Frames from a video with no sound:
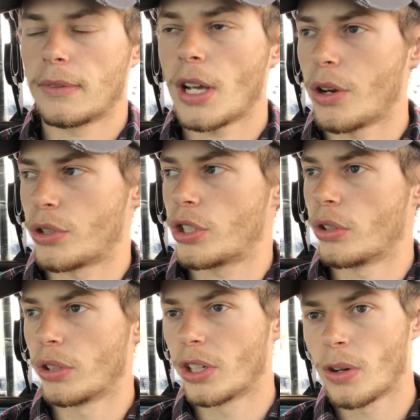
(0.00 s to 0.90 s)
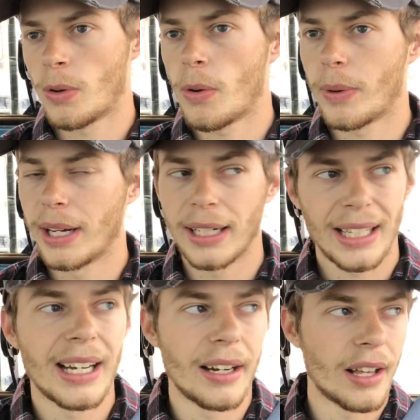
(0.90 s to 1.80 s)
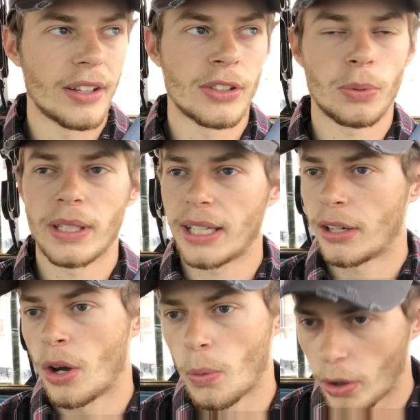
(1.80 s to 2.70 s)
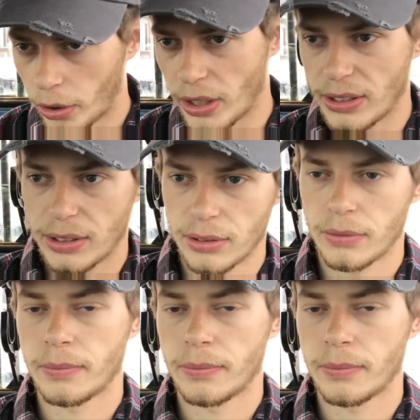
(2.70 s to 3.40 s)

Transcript: oh shoot, you know what, we didn't get it done this weekend, no worries.